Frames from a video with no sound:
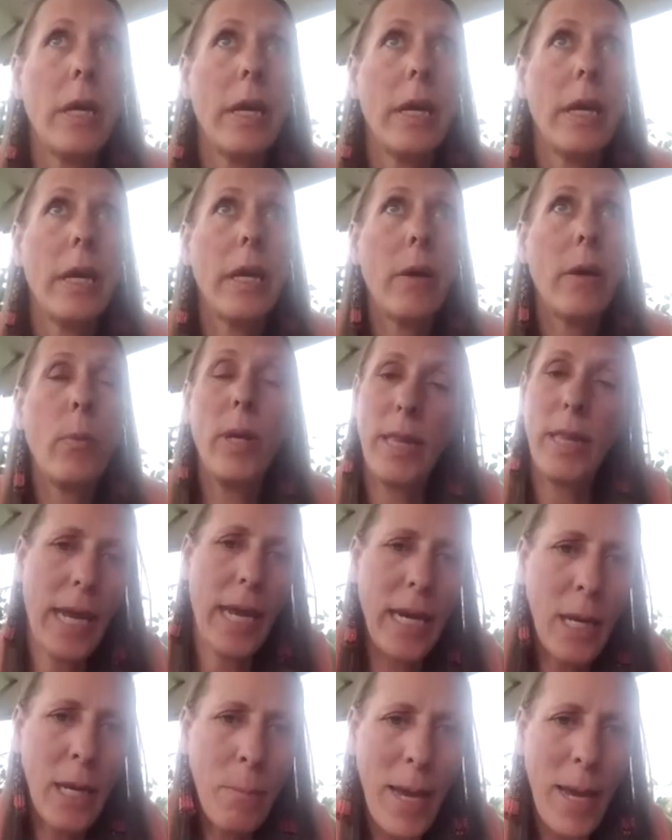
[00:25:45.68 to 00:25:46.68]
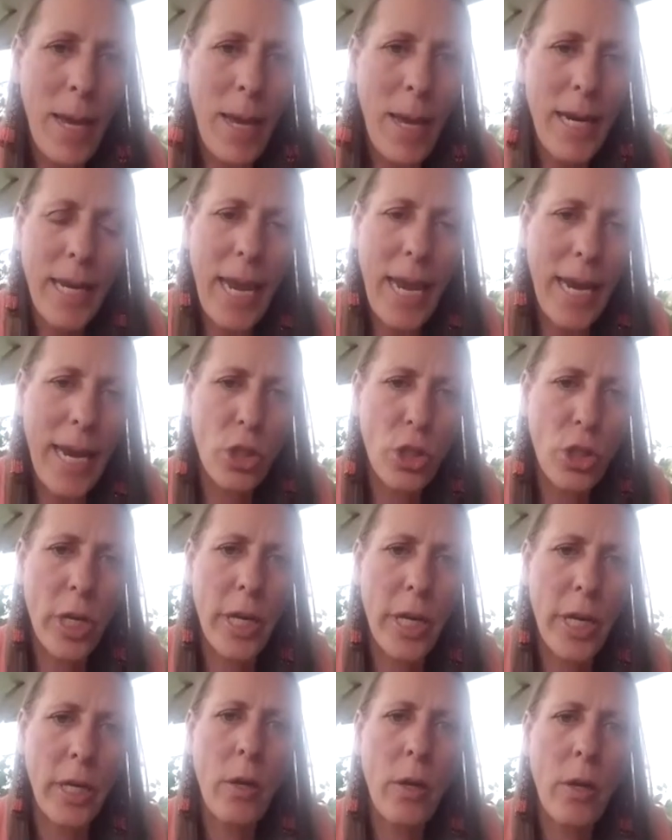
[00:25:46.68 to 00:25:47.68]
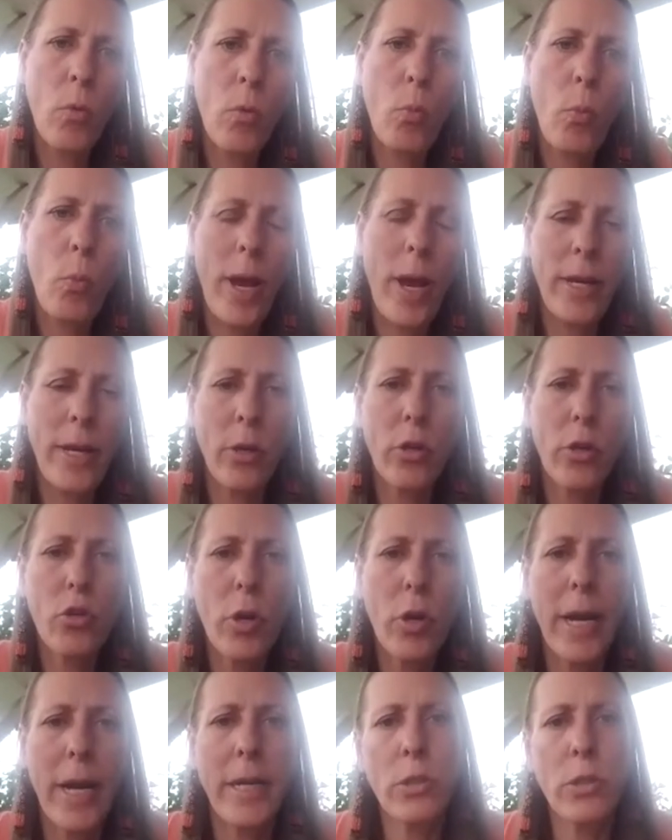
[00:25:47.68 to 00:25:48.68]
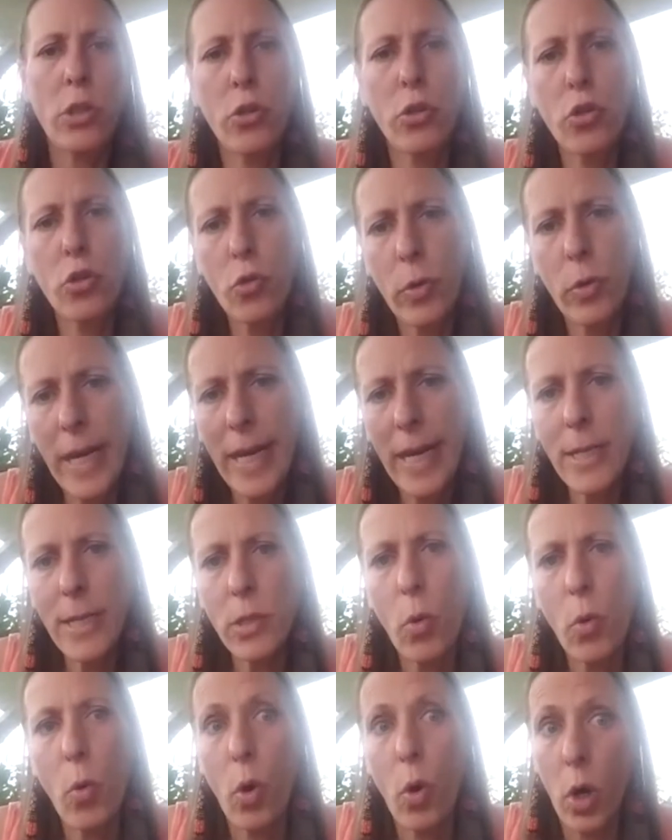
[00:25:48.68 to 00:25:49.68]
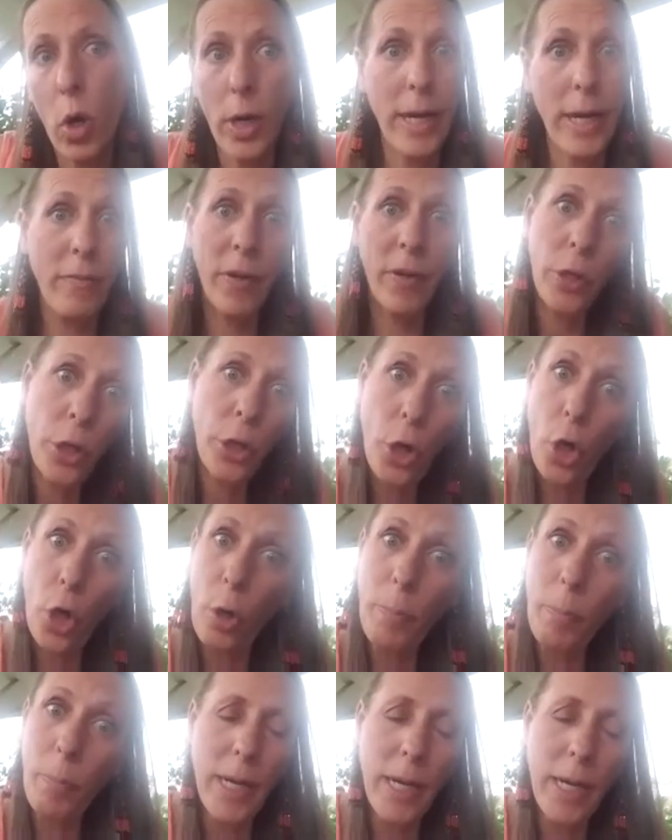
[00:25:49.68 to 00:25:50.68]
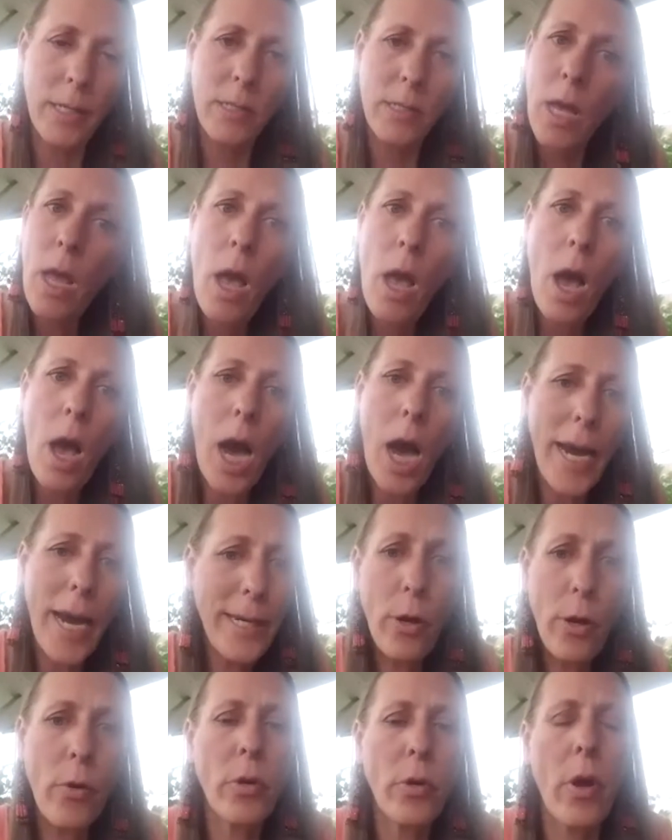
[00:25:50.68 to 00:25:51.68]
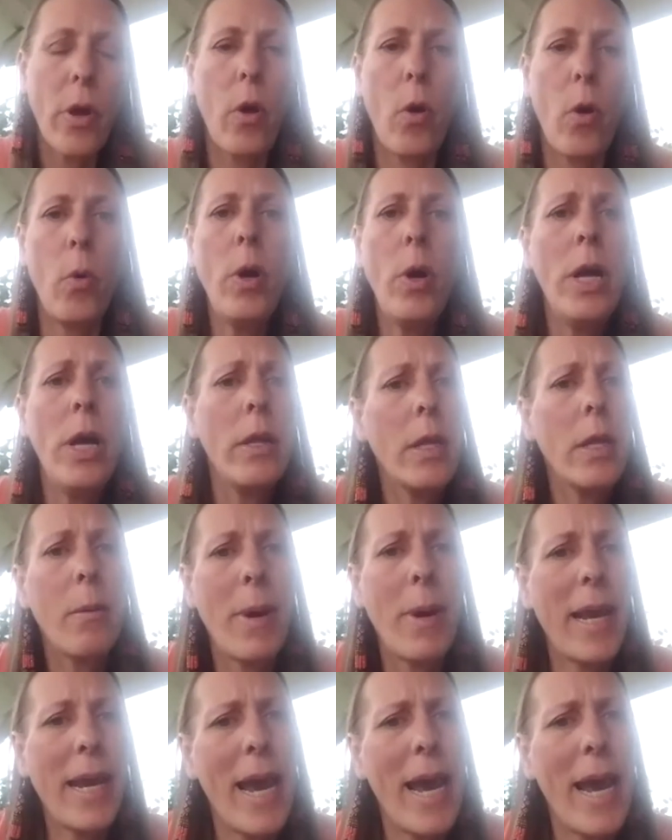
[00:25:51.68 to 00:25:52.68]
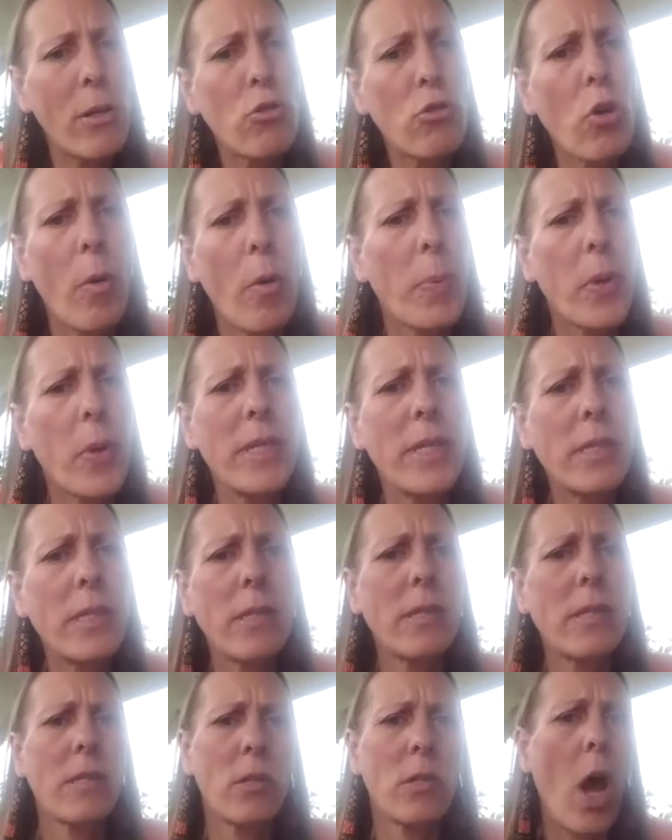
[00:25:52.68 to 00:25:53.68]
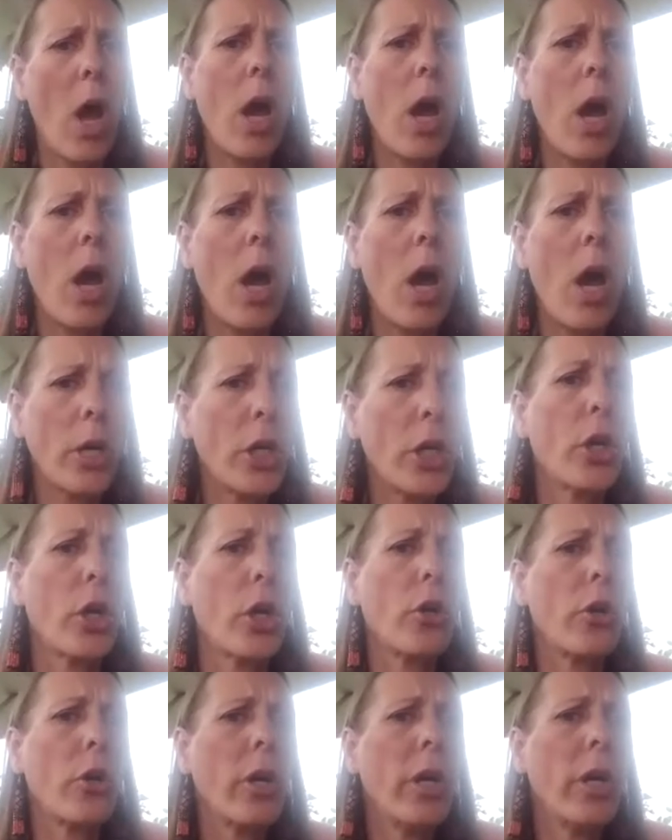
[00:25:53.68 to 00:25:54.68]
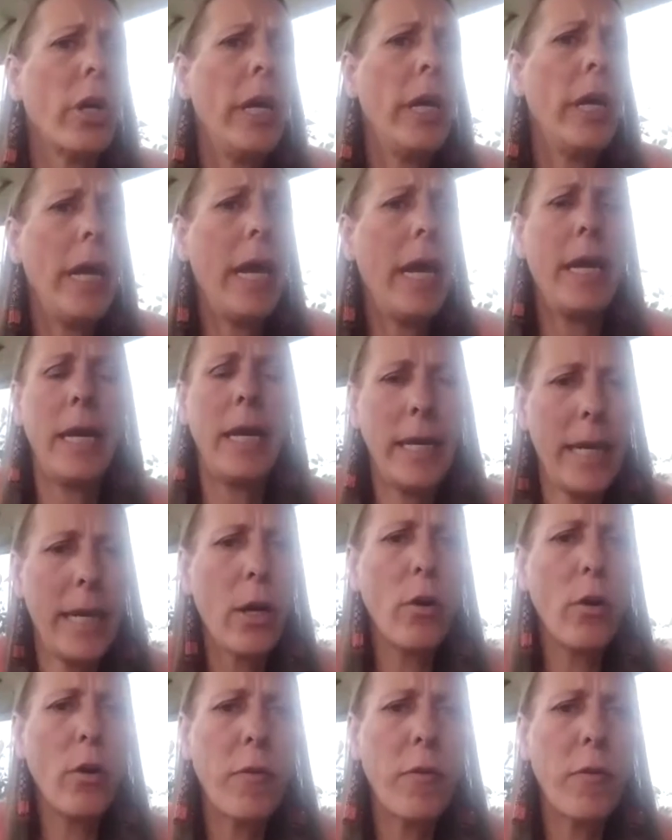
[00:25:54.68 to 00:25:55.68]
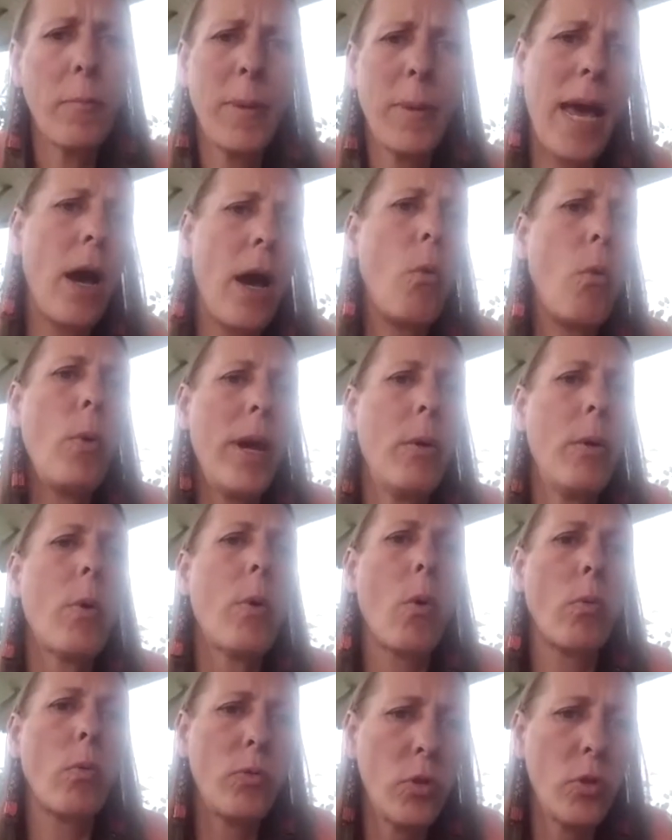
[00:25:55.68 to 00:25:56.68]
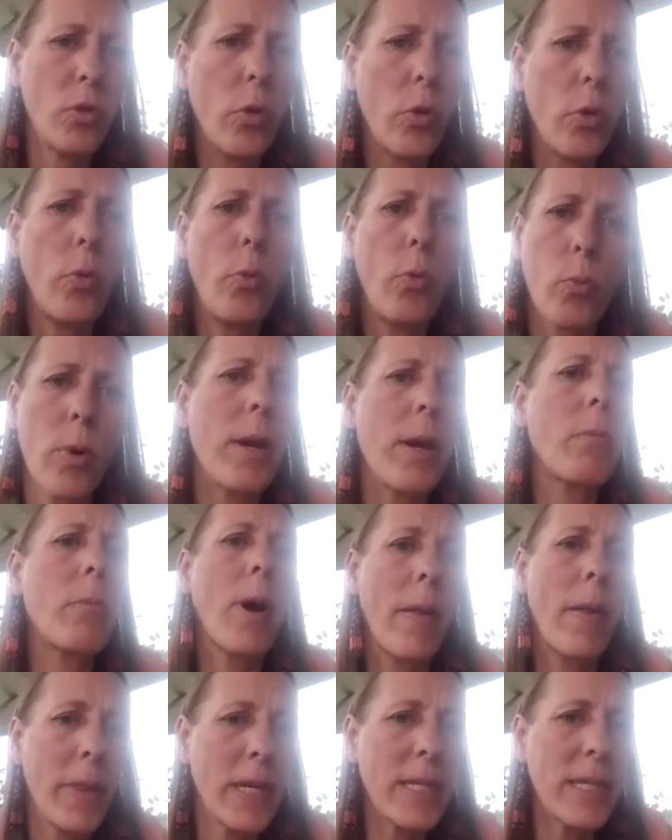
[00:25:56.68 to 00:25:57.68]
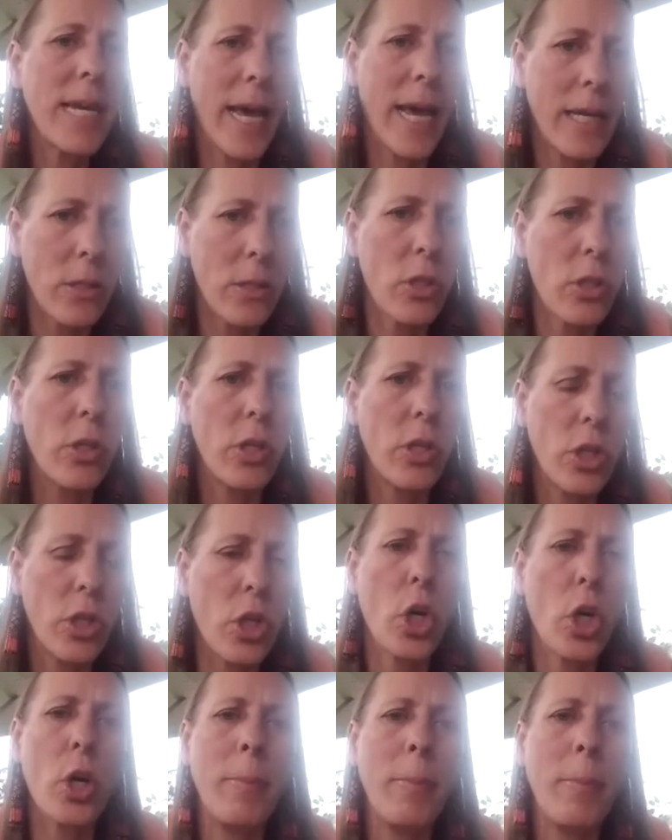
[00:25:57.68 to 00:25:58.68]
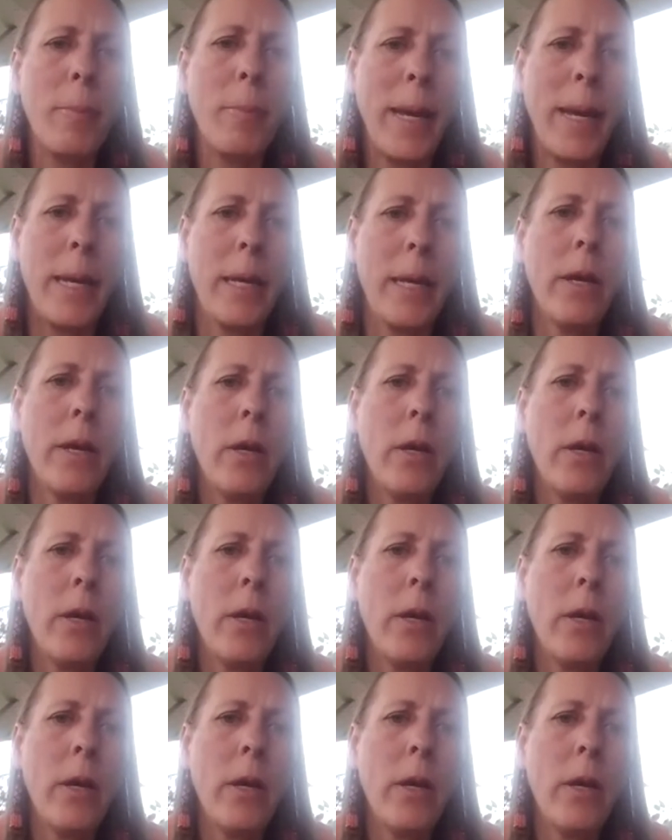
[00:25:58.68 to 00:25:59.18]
with any medication, when you're trying to treat or even cure, because I don't know that my gastroparesis is not cured. In a year from now, we will rerun the test to determine,